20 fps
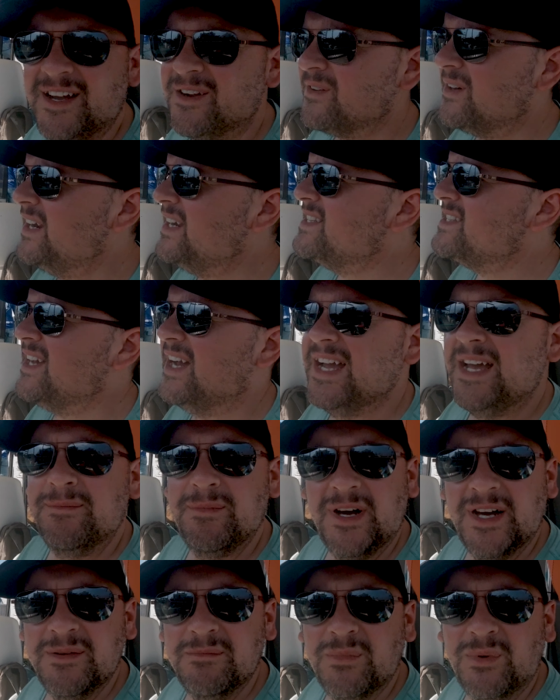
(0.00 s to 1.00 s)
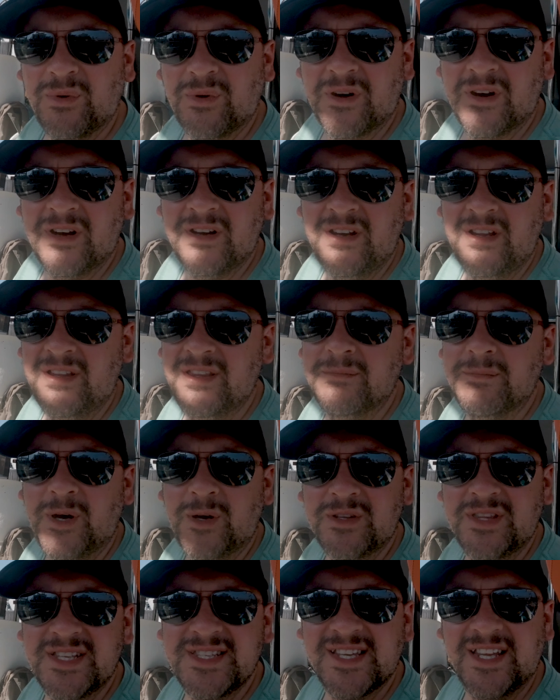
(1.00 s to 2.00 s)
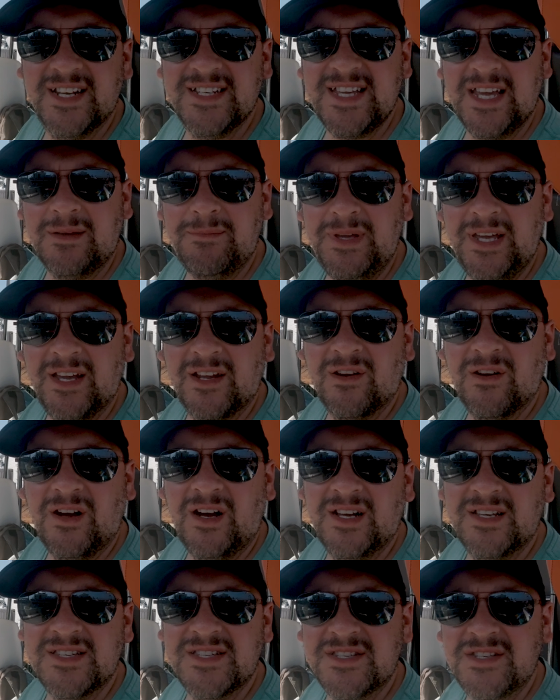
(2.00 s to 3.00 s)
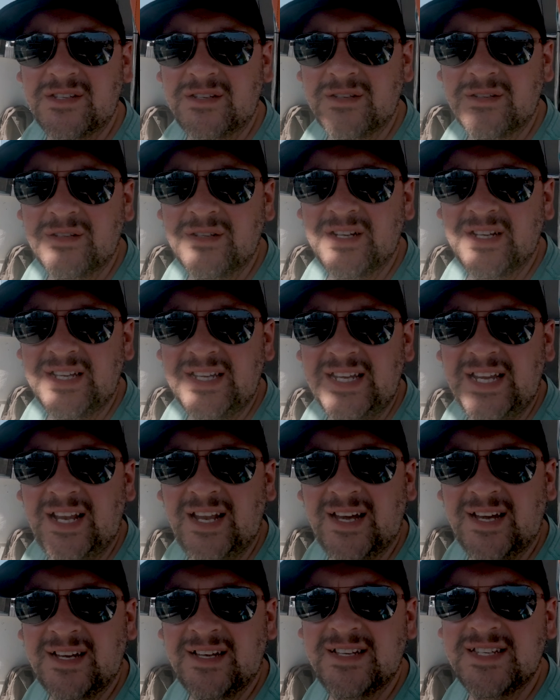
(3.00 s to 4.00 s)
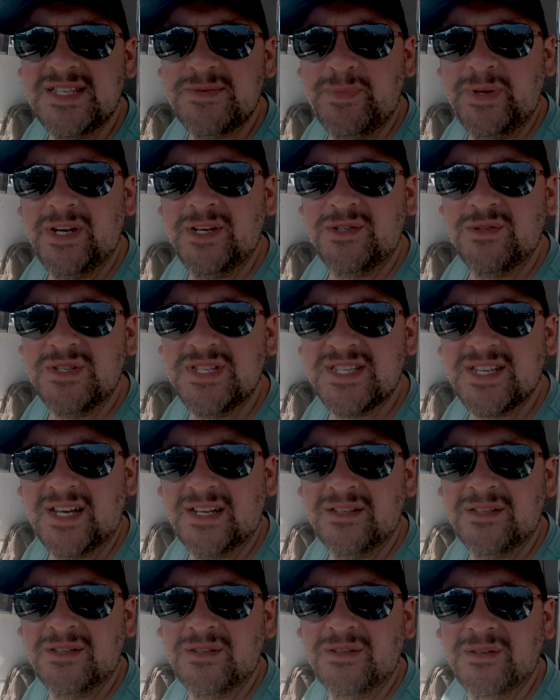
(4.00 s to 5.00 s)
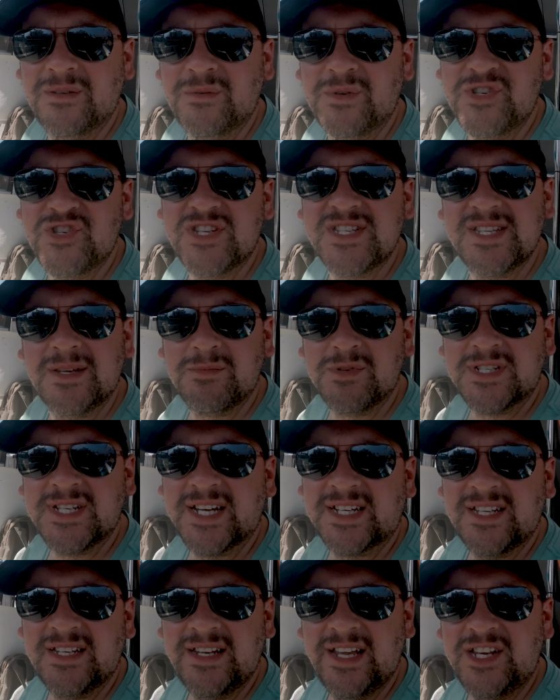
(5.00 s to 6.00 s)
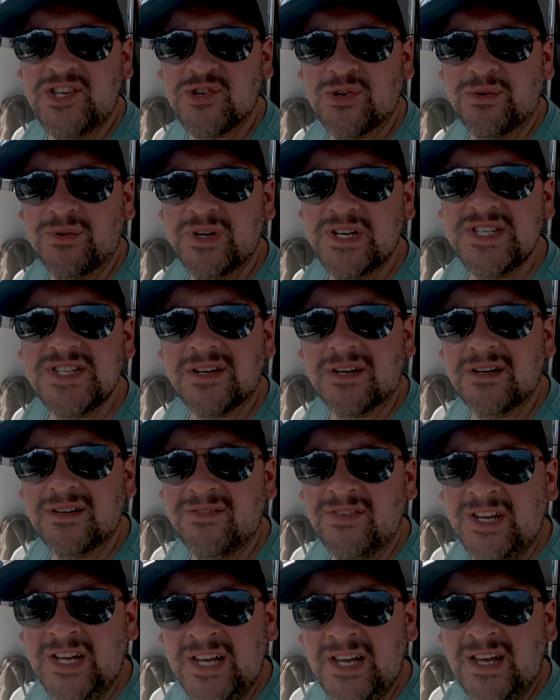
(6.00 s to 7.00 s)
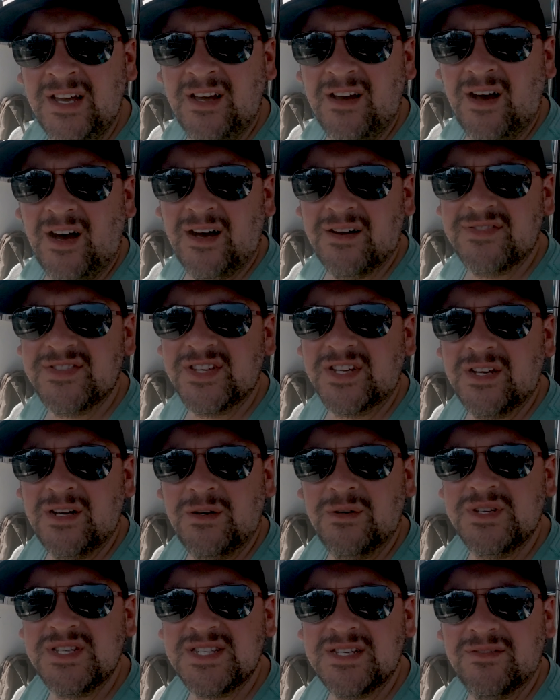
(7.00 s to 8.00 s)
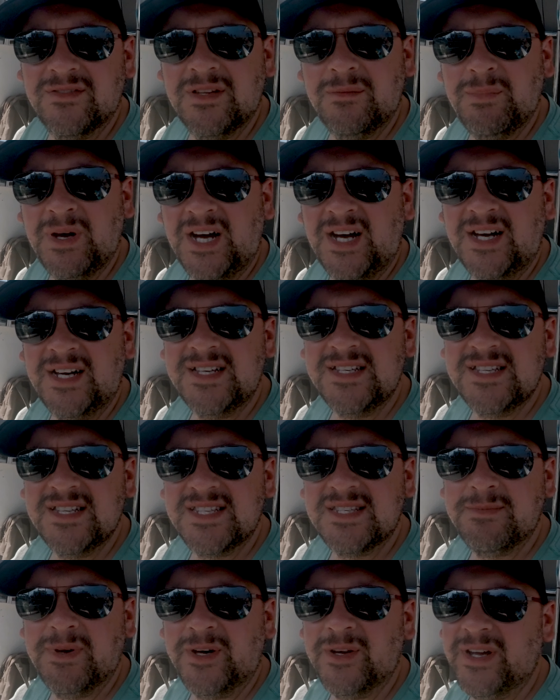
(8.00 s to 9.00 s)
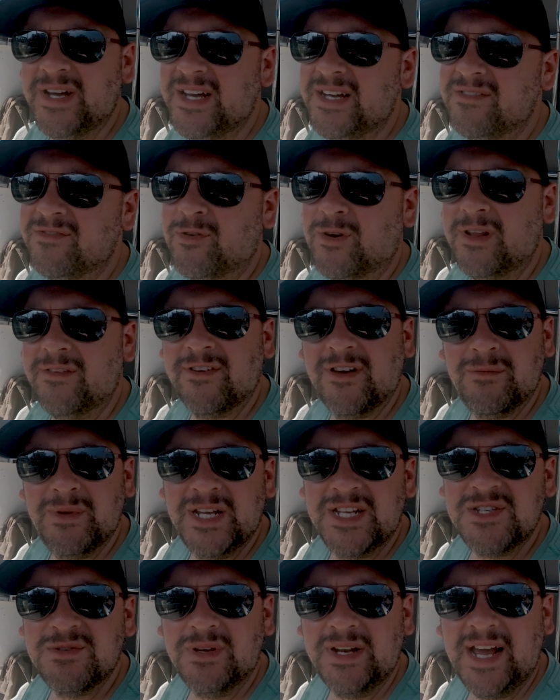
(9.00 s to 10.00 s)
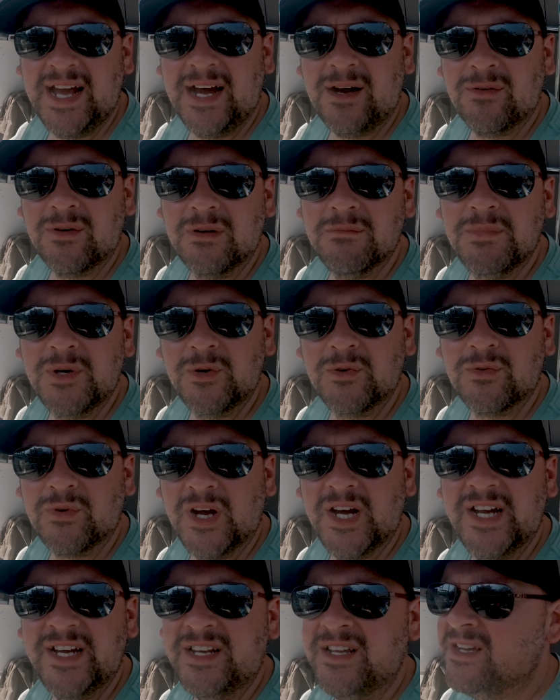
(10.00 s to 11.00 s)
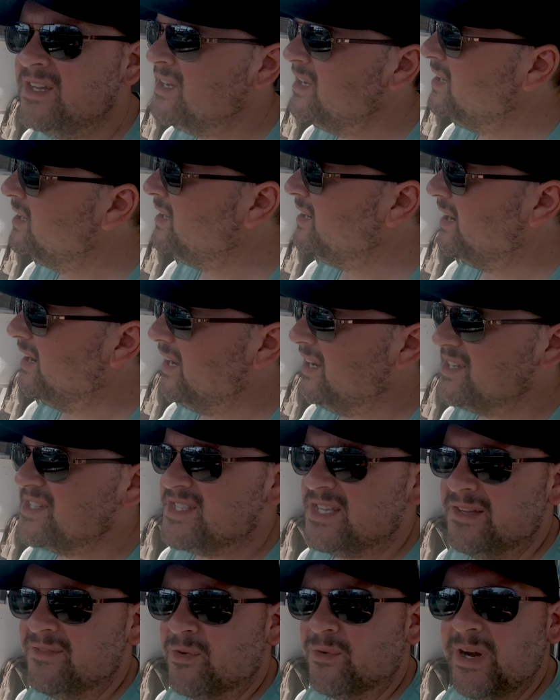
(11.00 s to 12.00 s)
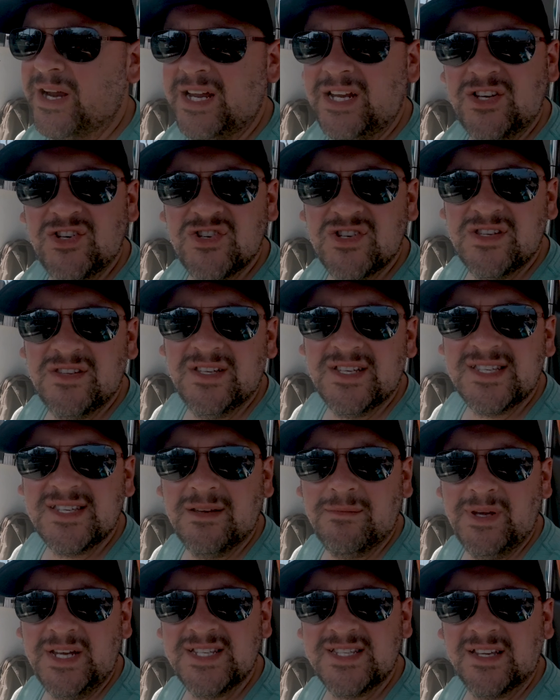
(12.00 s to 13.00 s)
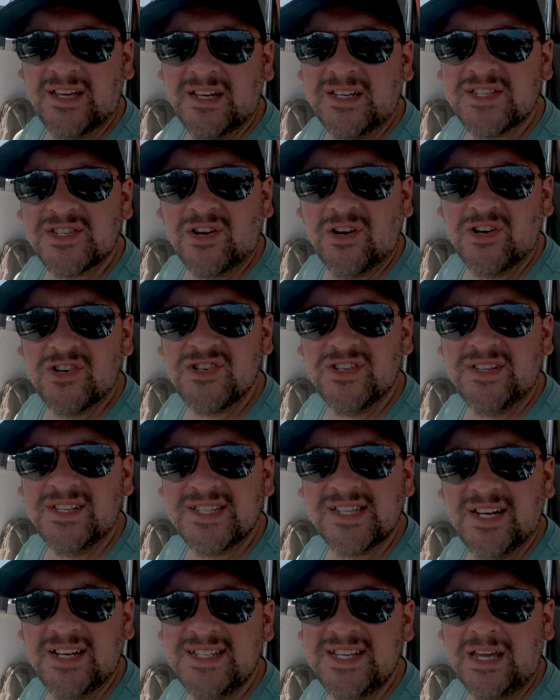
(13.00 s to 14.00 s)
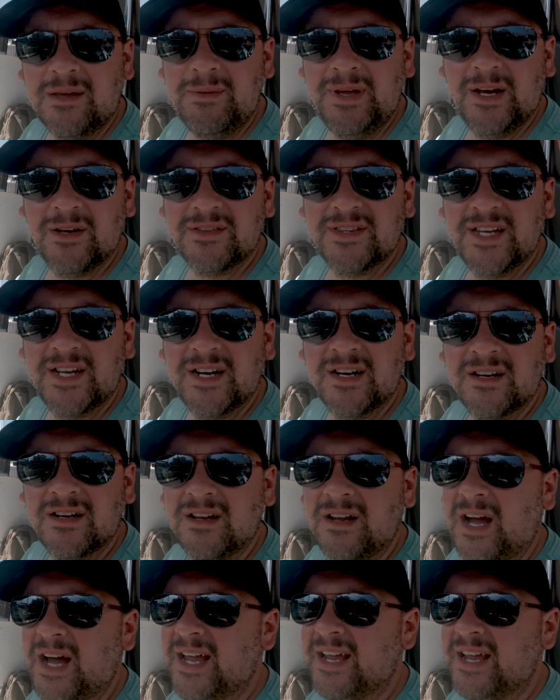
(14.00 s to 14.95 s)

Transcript: All right, I am on board the boat that's going to take me across to Isla Espiritu Santo, which is a protected nature reserve off the coast of La Paz. It's about a 45 minute to an hour boat ride. Uh, so they've arranged this amazing excursion that's going to take me out there.